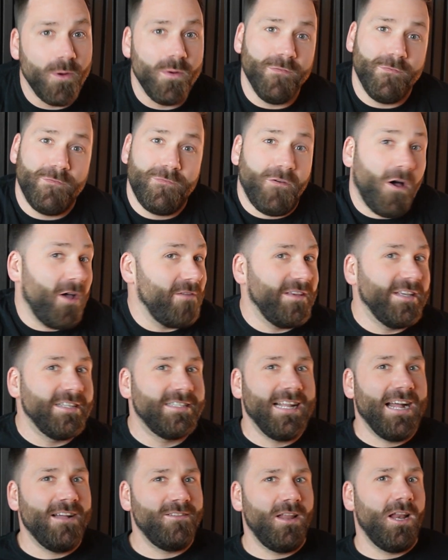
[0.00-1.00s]
5 years
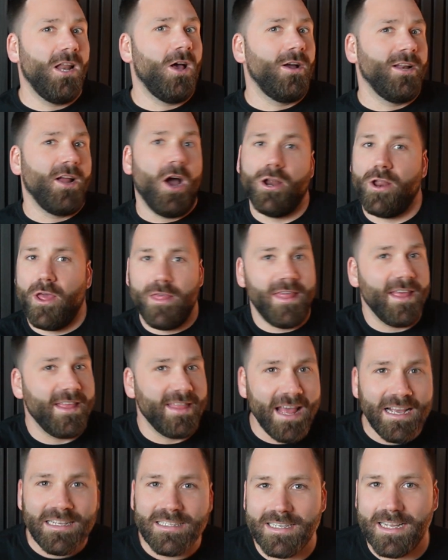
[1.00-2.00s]
down the line, I don't think
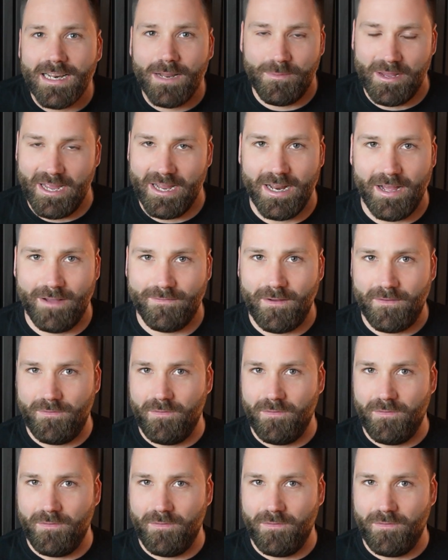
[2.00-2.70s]
that's going to be enough.